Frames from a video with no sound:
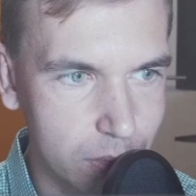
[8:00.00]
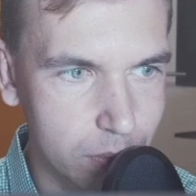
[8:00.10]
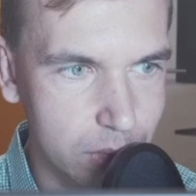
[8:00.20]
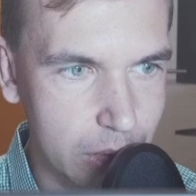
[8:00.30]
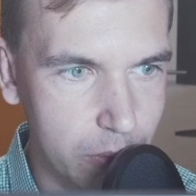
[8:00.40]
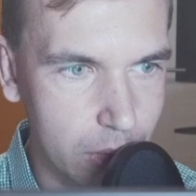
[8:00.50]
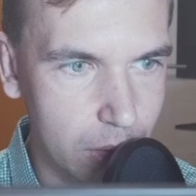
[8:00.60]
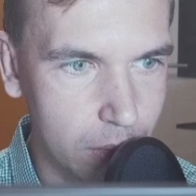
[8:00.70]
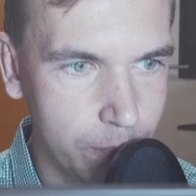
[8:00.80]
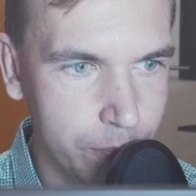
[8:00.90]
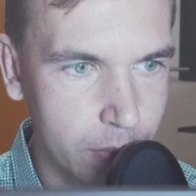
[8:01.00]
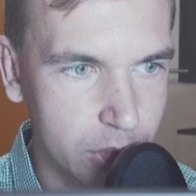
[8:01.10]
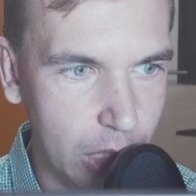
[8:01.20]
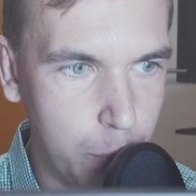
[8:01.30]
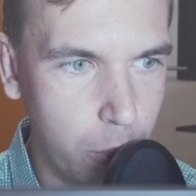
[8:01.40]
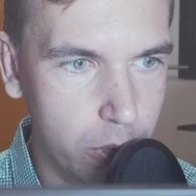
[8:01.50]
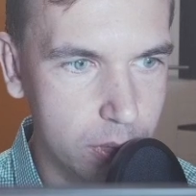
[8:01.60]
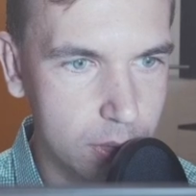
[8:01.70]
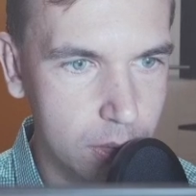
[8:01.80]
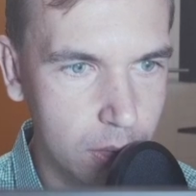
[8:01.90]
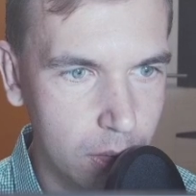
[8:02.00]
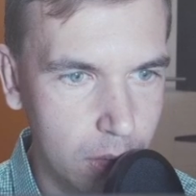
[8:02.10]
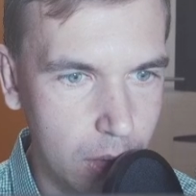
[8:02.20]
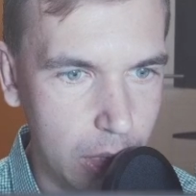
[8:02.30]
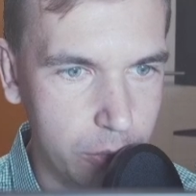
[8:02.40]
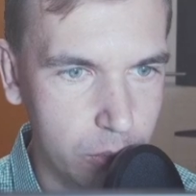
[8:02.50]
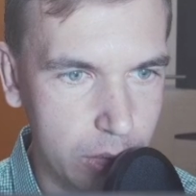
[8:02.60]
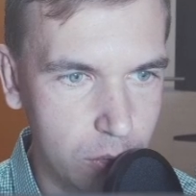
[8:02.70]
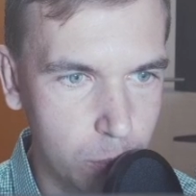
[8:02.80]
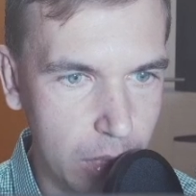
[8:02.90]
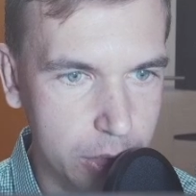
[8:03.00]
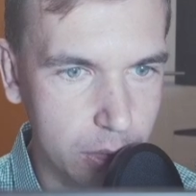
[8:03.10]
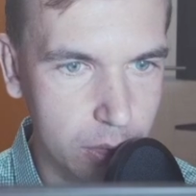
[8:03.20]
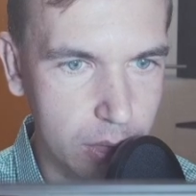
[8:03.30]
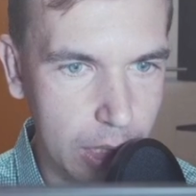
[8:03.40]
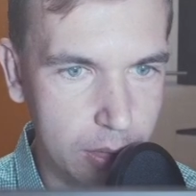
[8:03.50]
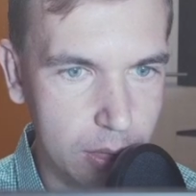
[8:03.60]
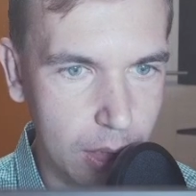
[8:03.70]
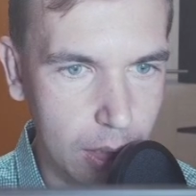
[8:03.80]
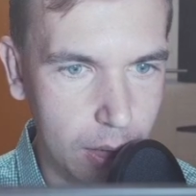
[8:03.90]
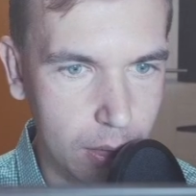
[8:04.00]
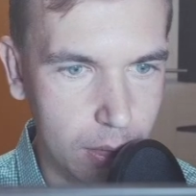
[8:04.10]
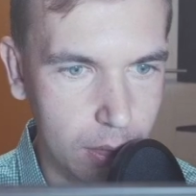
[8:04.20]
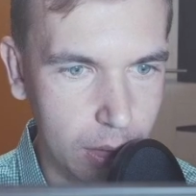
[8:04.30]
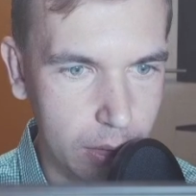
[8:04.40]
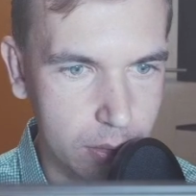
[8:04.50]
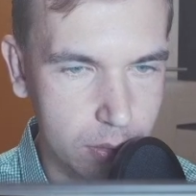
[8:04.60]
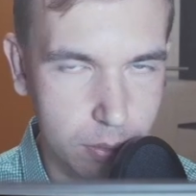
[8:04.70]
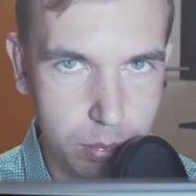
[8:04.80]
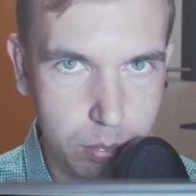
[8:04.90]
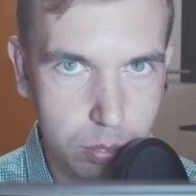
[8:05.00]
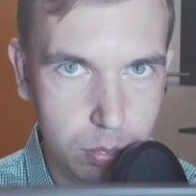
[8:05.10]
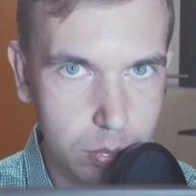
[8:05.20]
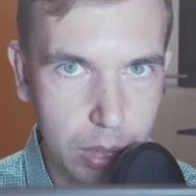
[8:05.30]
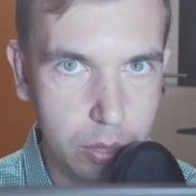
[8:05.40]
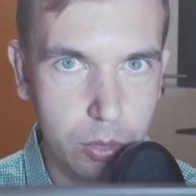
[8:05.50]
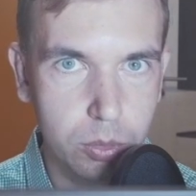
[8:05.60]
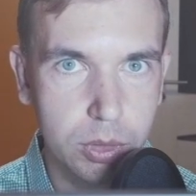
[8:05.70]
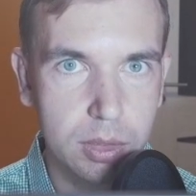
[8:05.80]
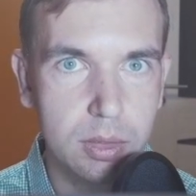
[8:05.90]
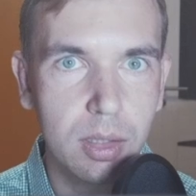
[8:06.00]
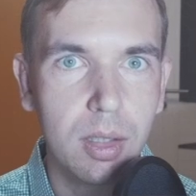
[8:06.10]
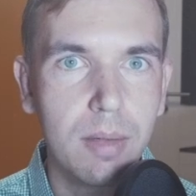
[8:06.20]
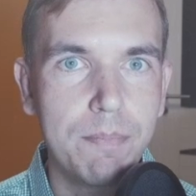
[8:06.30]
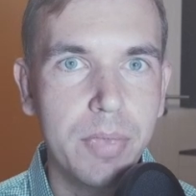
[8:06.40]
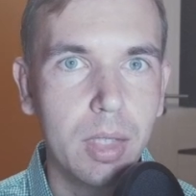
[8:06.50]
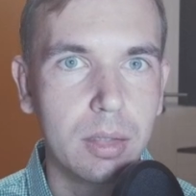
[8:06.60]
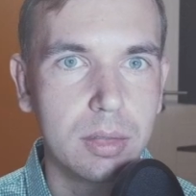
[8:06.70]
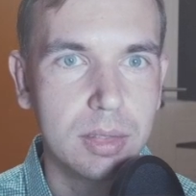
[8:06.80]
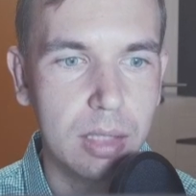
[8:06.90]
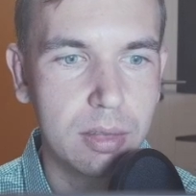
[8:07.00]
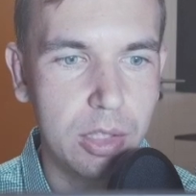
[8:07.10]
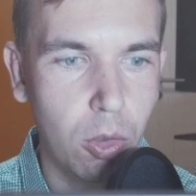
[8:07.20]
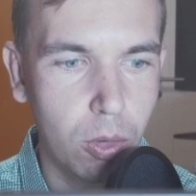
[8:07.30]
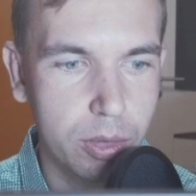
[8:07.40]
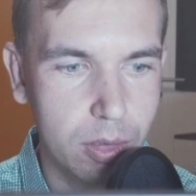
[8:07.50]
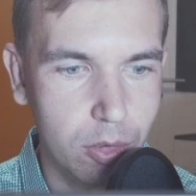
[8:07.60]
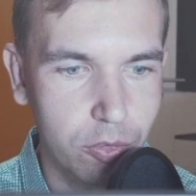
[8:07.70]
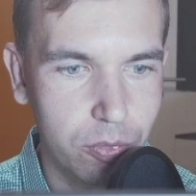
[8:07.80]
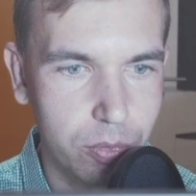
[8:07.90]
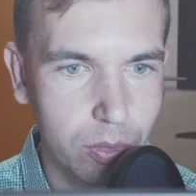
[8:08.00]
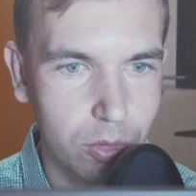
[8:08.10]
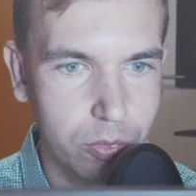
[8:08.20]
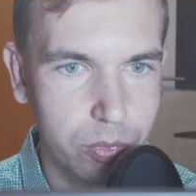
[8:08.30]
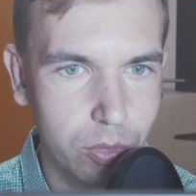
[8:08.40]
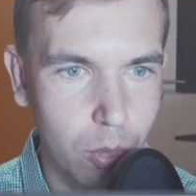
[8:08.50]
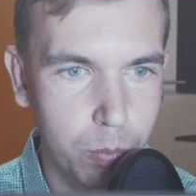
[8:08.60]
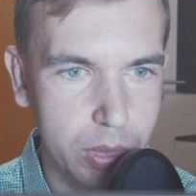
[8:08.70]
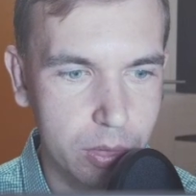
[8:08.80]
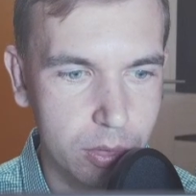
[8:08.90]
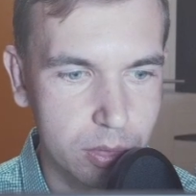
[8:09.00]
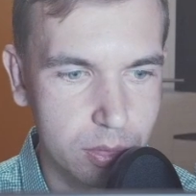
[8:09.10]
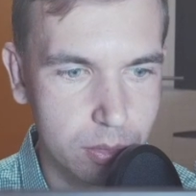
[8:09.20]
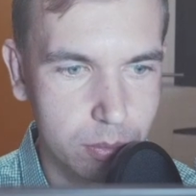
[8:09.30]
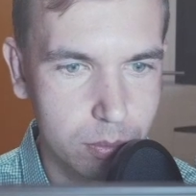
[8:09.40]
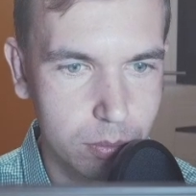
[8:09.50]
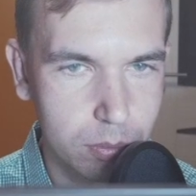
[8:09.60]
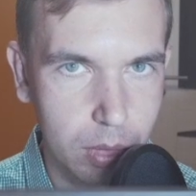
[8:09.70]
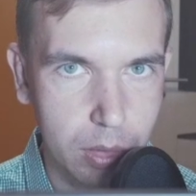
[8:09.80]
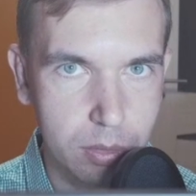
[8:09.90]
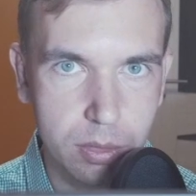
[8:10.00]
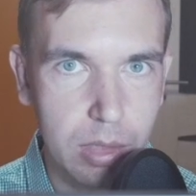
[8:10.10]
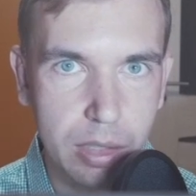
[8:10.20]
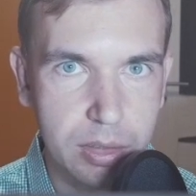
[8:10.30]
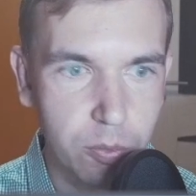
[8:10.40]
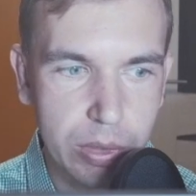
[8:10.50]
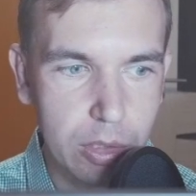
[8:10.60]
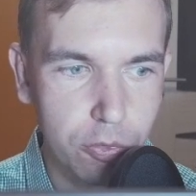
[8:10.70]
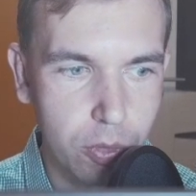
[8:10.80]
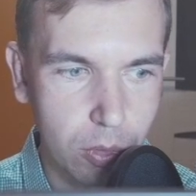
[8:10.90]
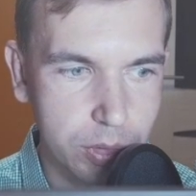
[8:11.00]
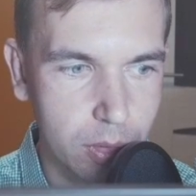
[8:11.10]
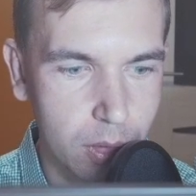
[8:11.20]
several checkpoints, and you need to measure the data, and then you just set the order of competitors, and there is a winner, of course.